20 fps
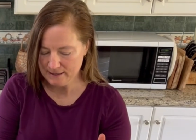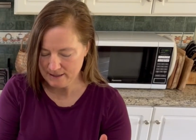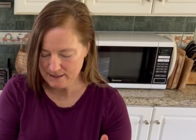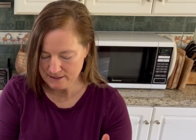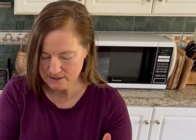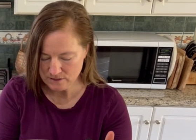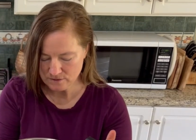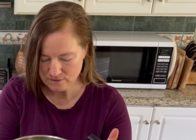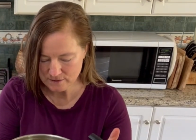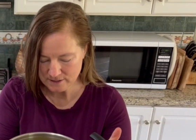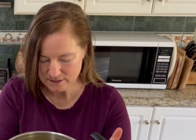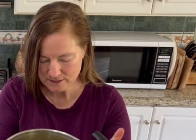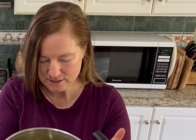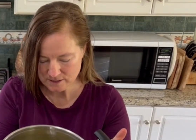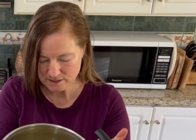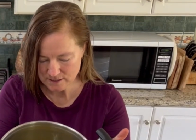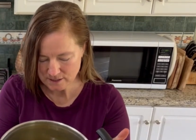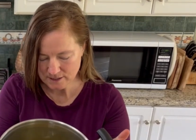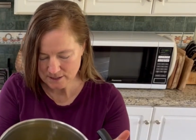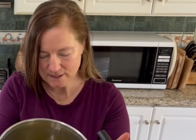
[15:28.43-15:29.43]
You can
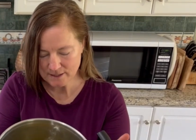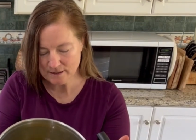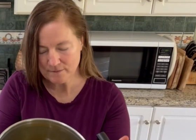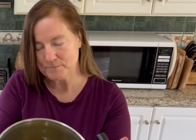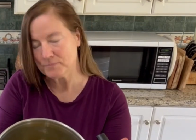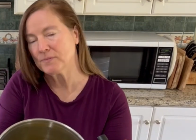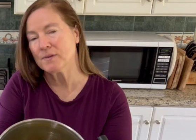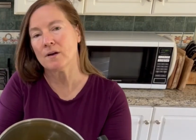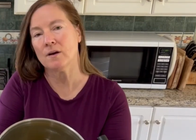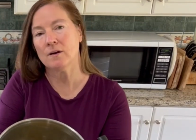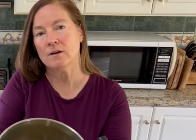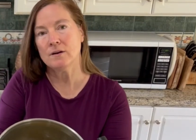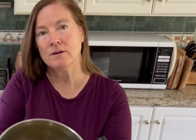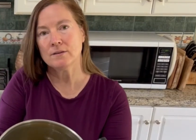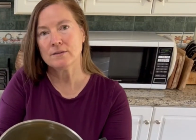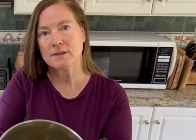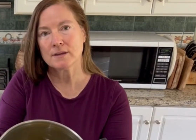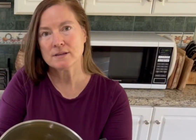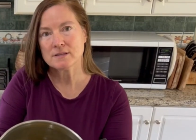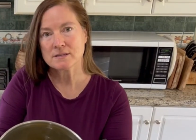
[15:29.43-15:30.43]
see all
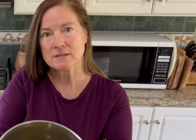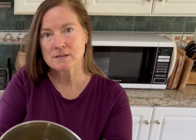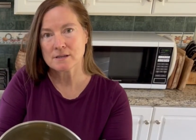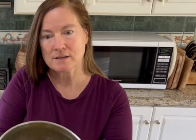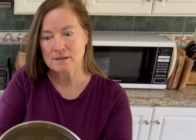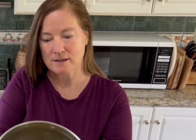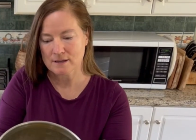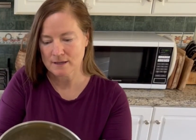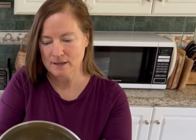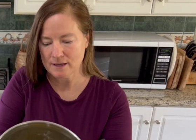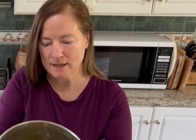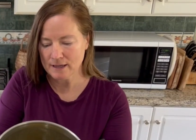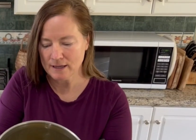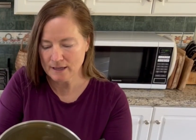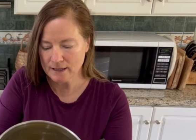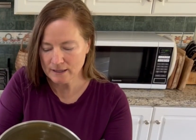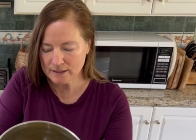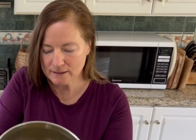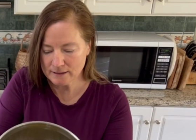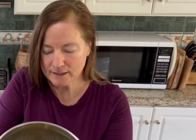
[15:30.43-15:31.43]
this
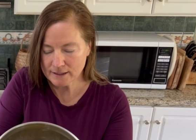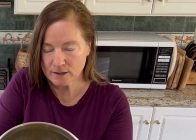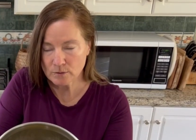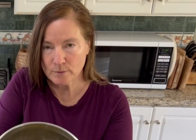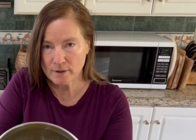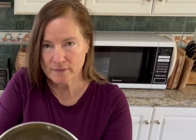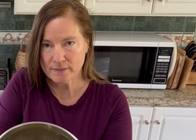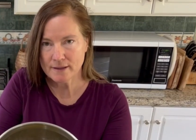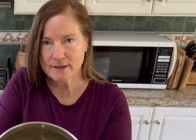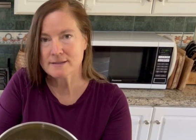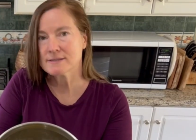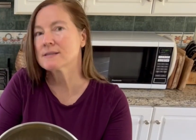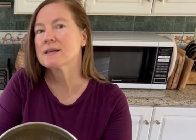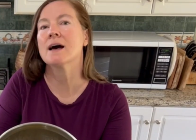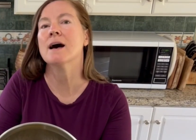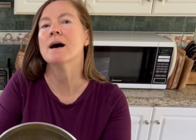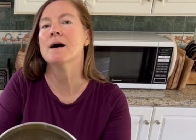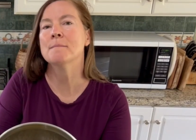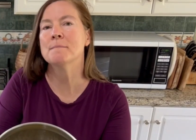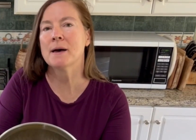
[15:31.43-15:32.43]
liquid that's
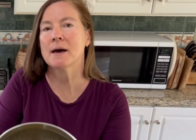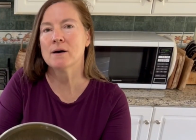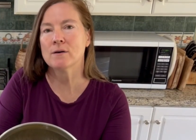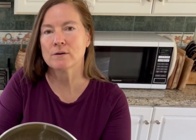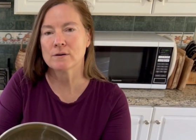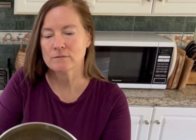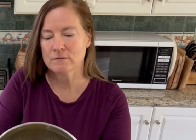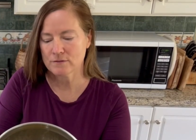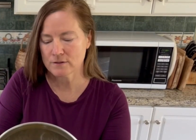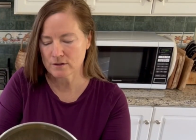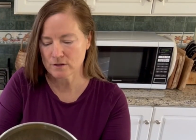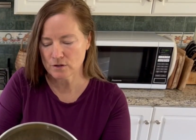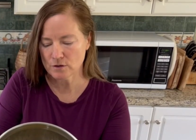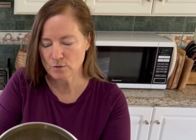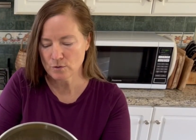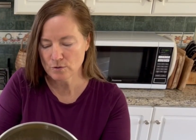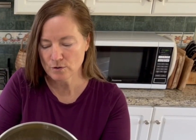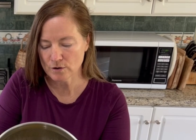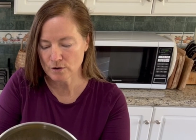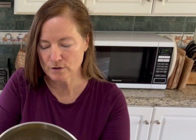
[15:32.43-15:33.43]
come out of the
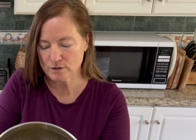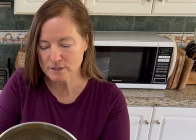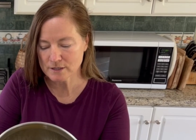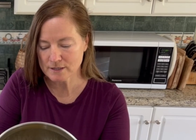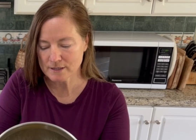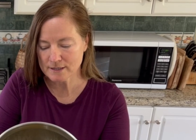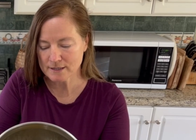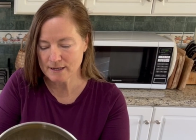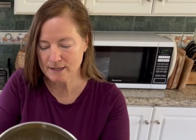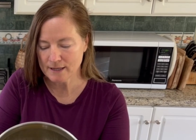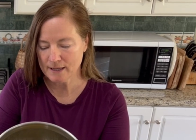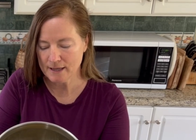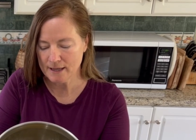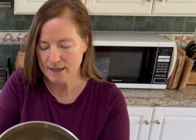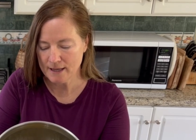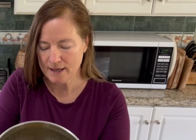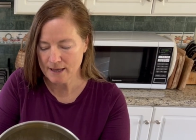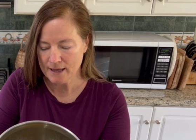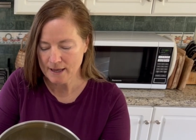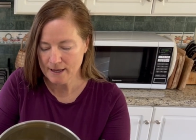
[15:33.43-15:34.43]
yogurt.
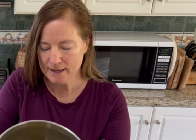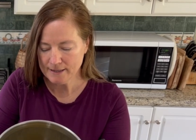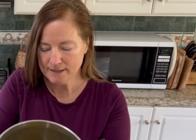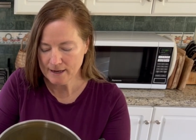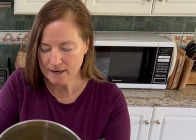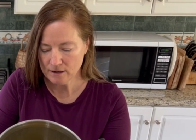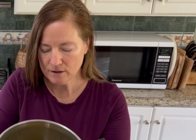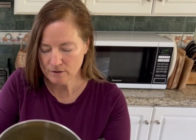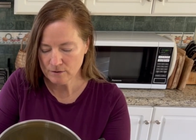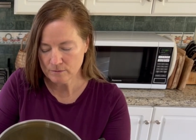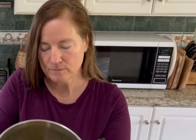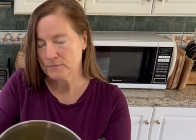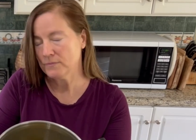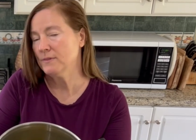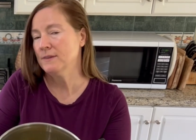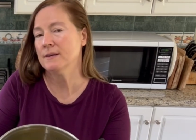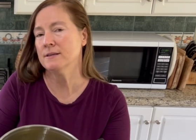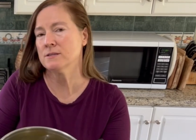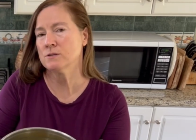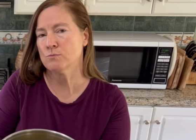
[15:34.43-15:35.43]
Now,
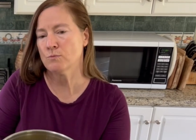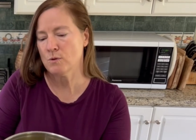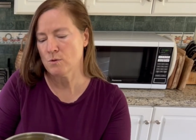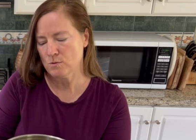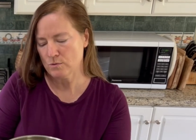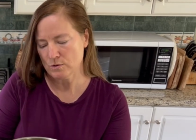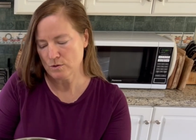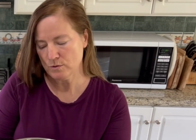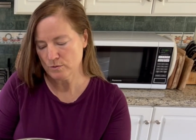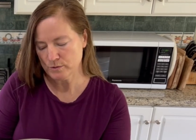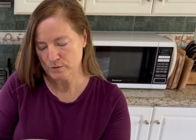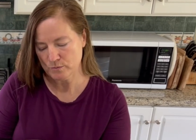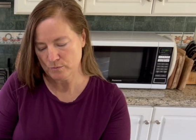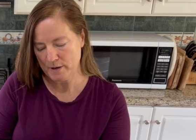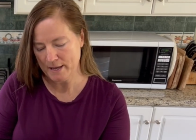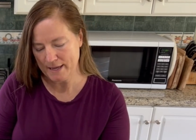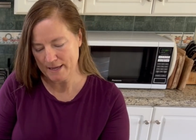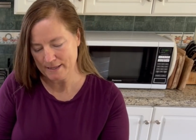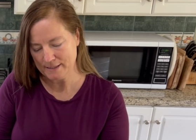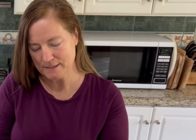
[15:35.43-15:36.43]
this won't go to
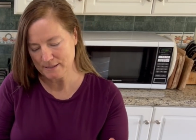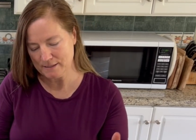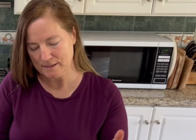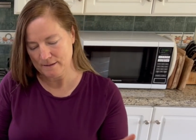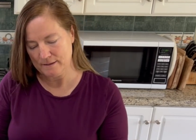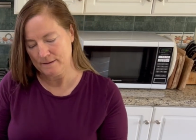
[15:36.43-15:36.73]
waste.